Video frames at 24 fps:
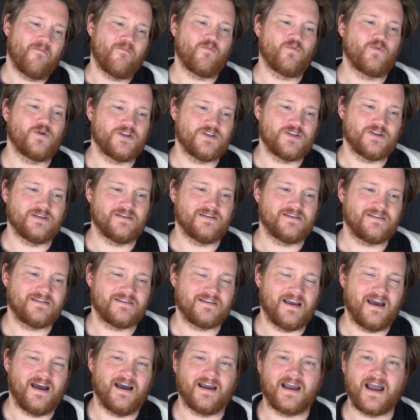Which is
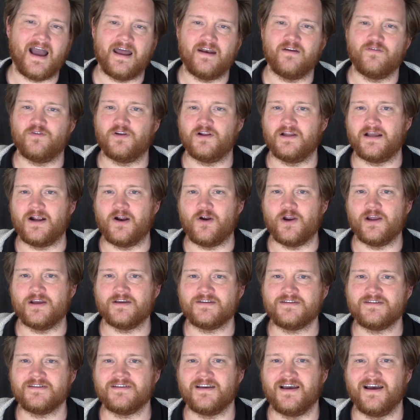kind of
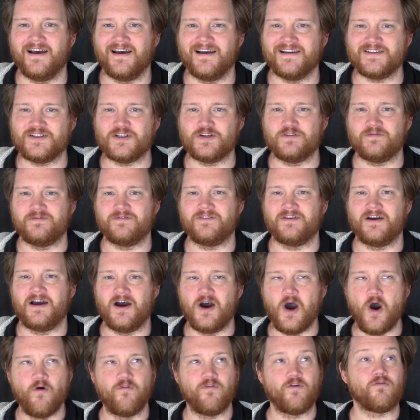hilarious, sort of
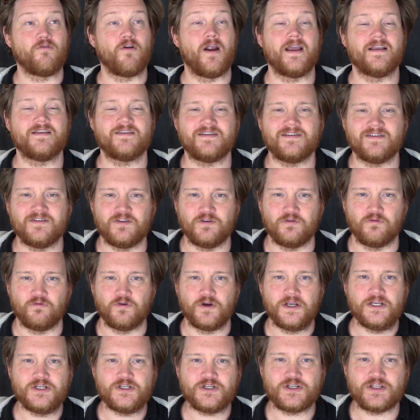overrates the
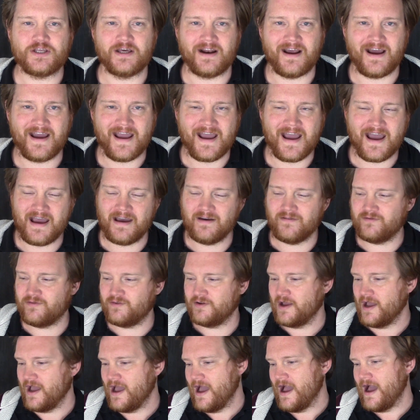reach that I have,
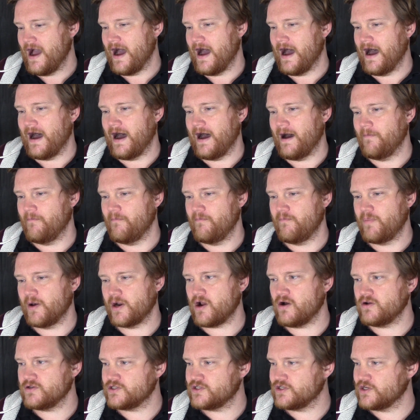but
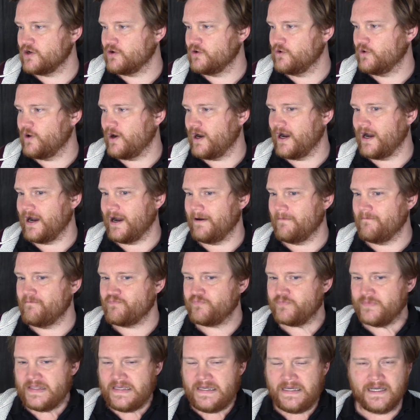
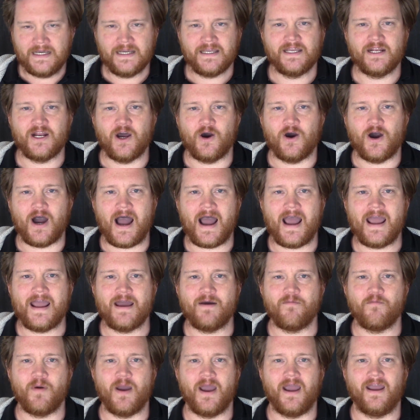also, you know, I
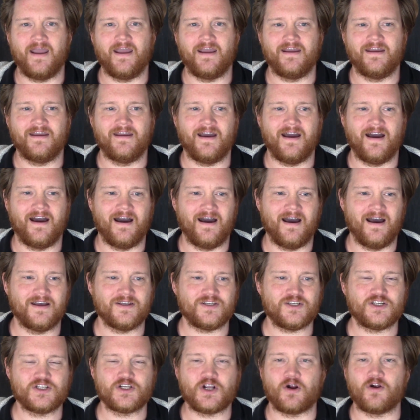am a
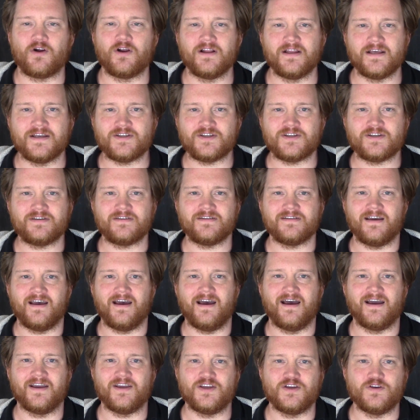scurrilous
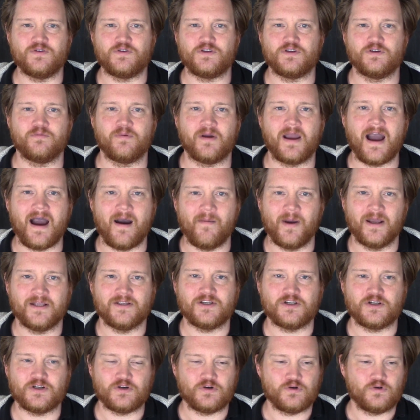YouTube
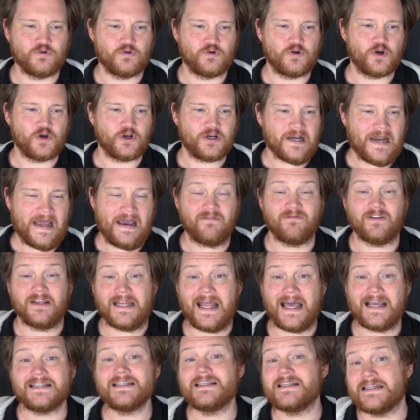commenter who couldn't have
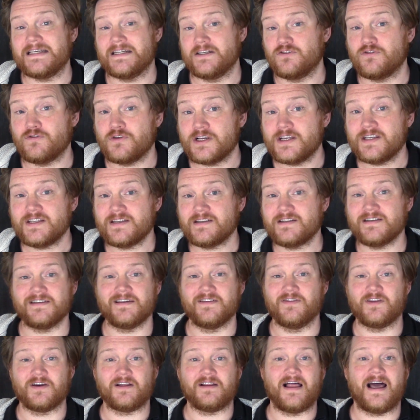less interest
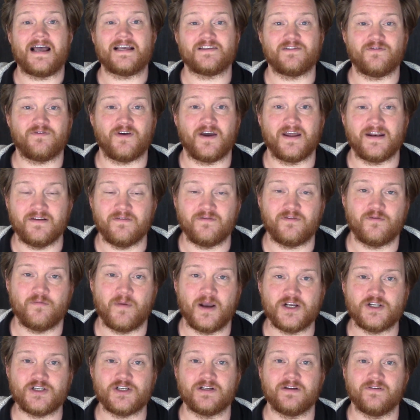in the classified
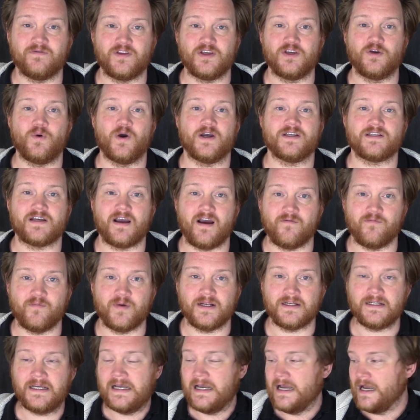information of the U.S.
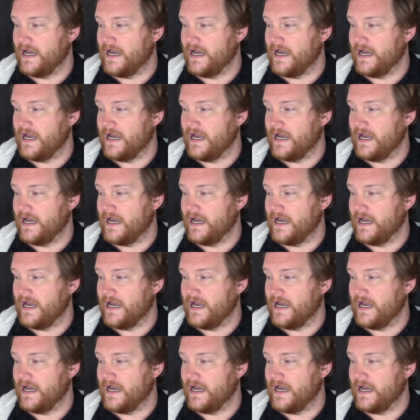government,